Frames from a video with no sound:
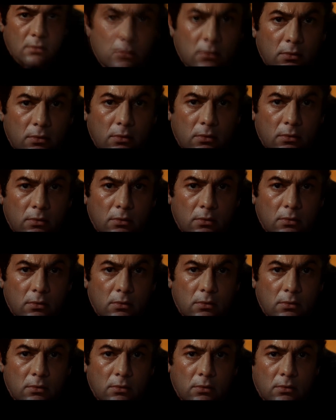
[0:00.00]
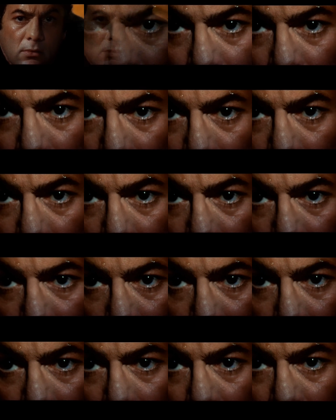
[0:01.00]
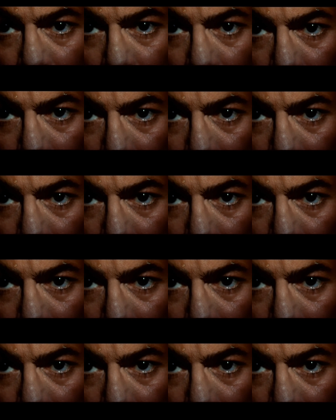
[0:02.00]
No one is speaking in this clip.